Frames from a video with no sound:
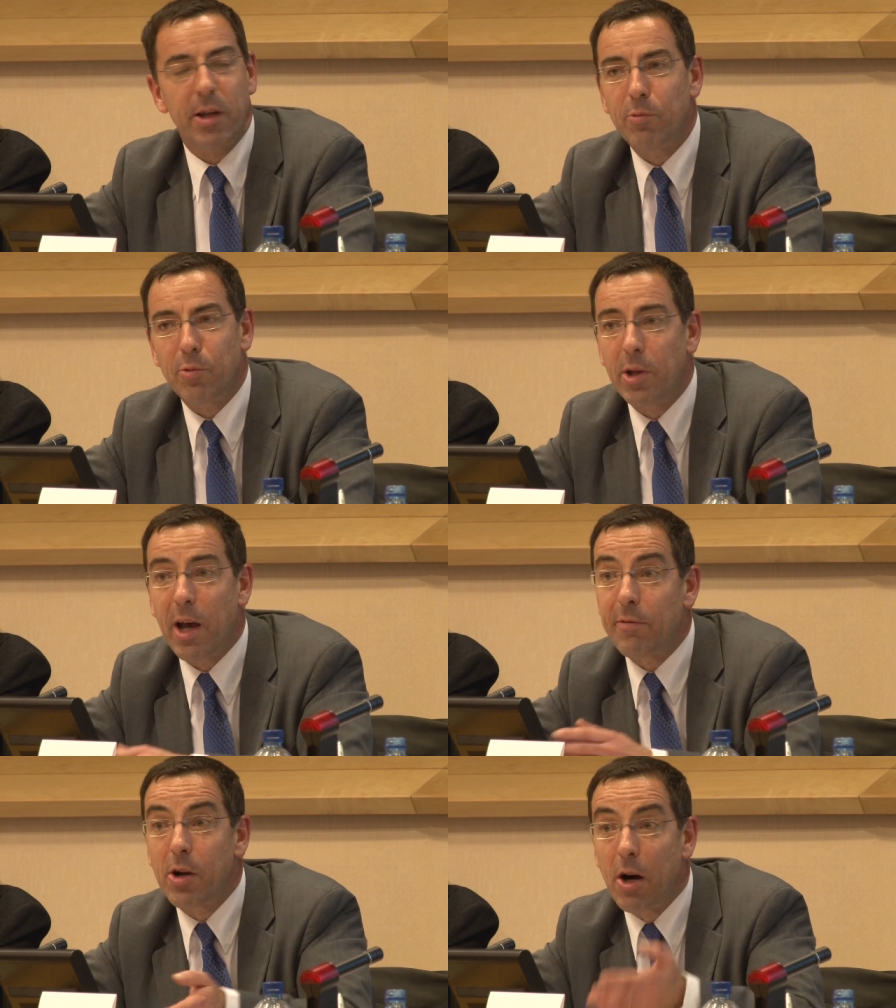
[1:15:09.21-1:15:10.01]
and would
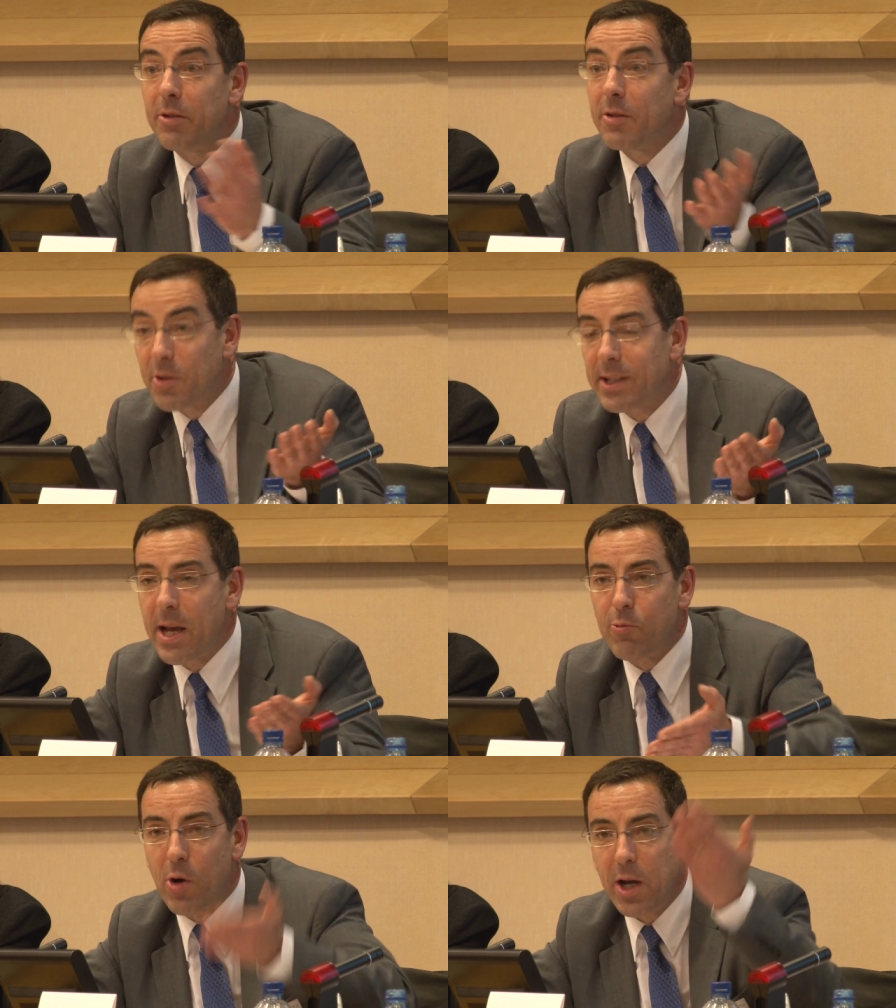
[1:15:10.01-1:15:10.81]
have gone the
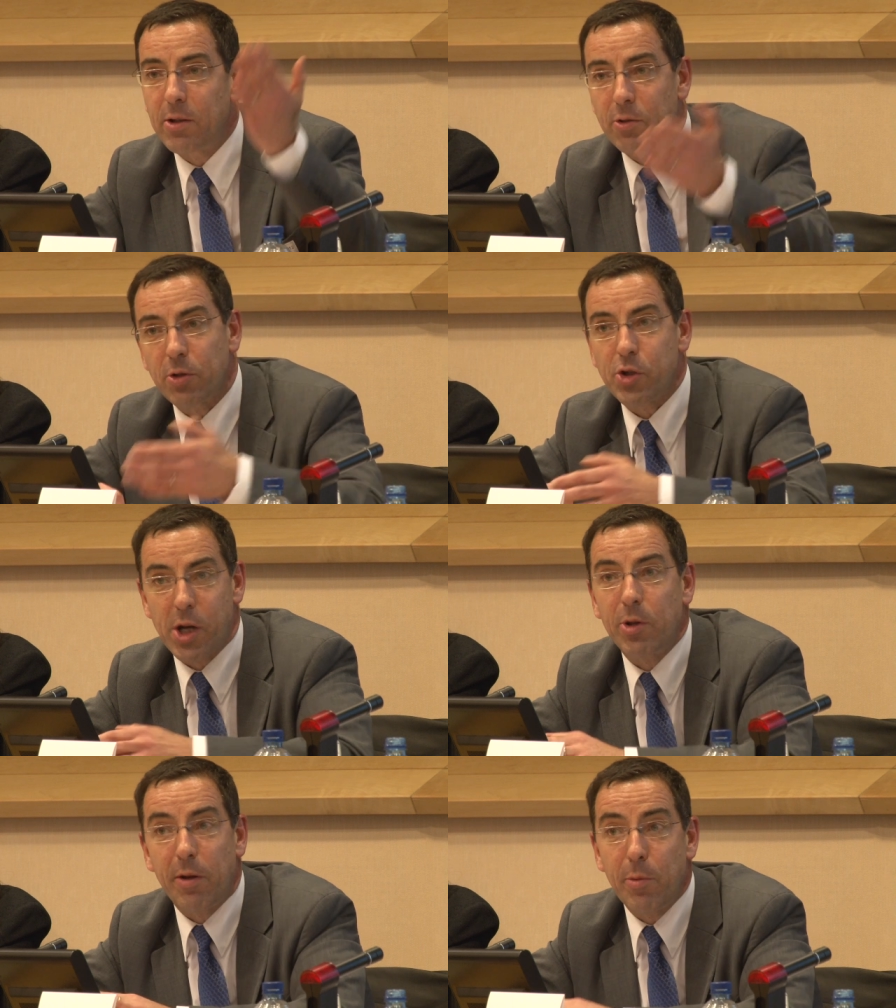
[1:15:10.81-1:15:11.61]
same way to the
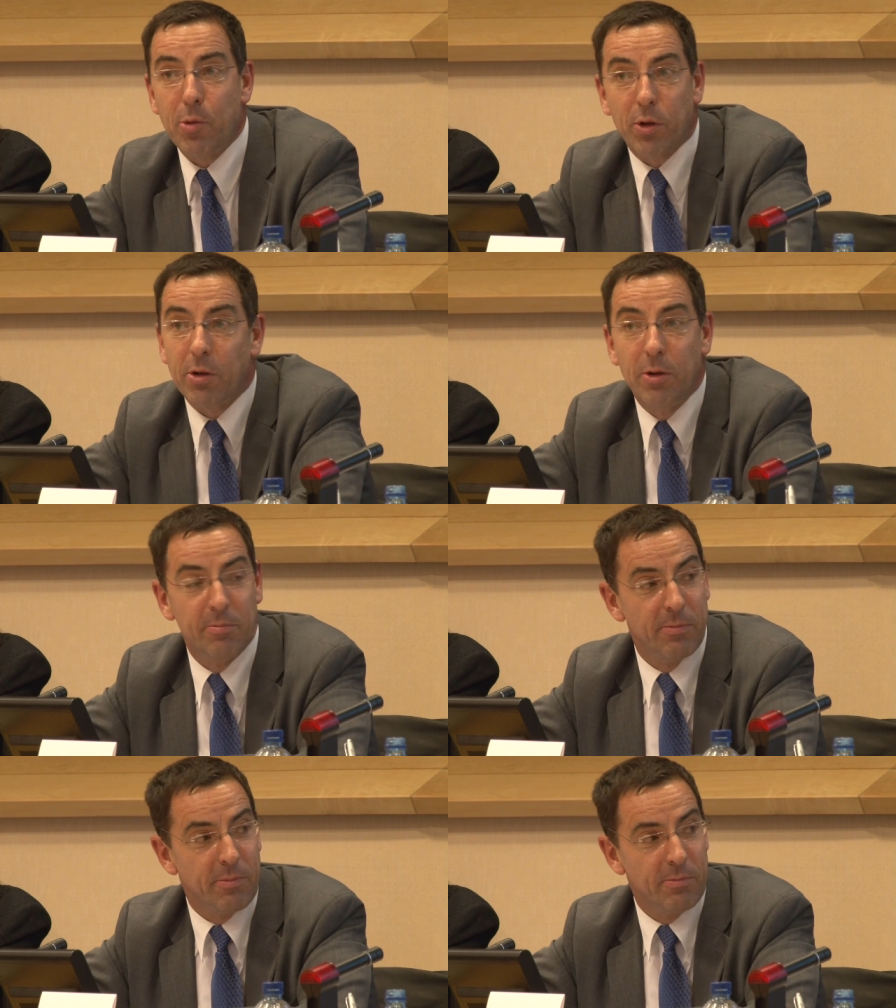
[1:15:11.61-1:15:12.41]
chairman of the board.
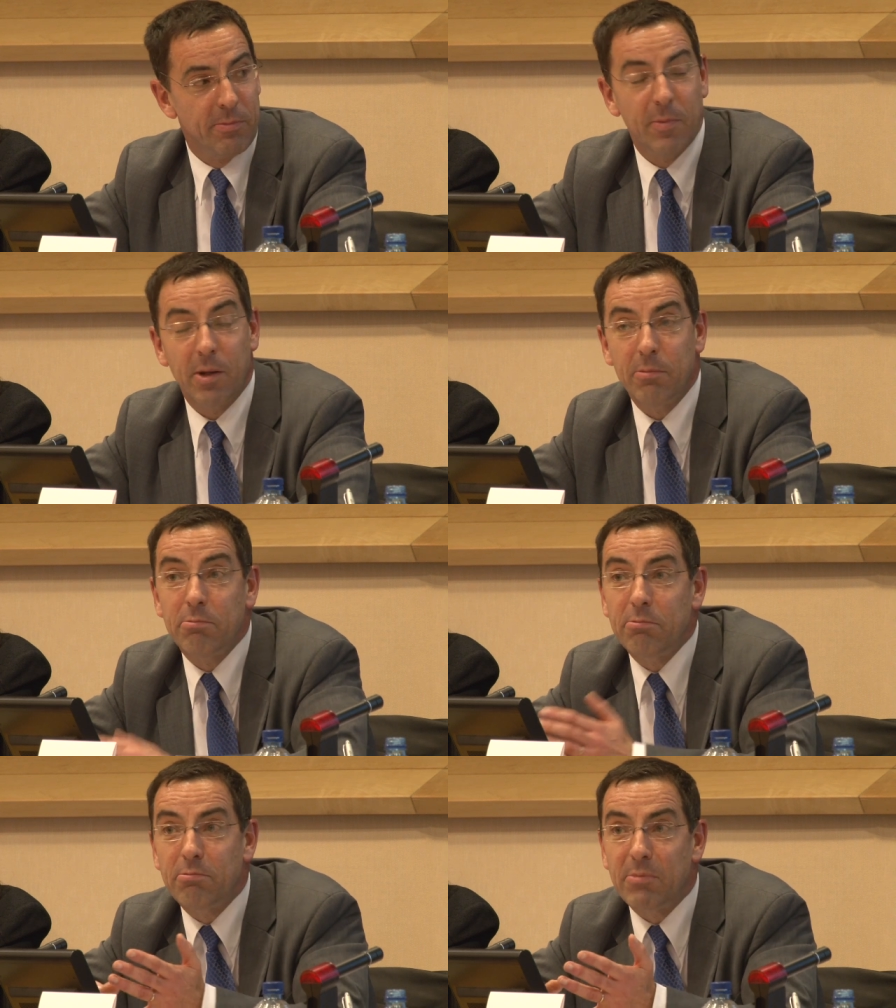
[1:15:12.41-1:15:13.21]

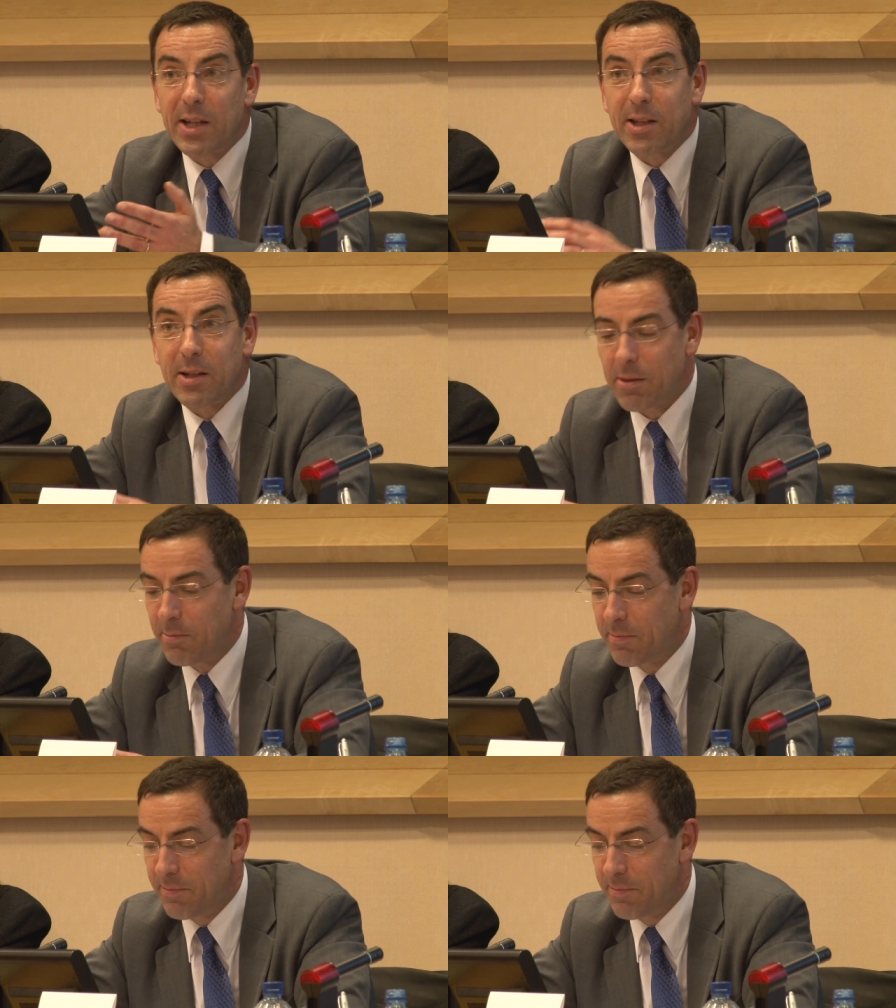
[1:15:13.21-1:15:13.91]
That's it.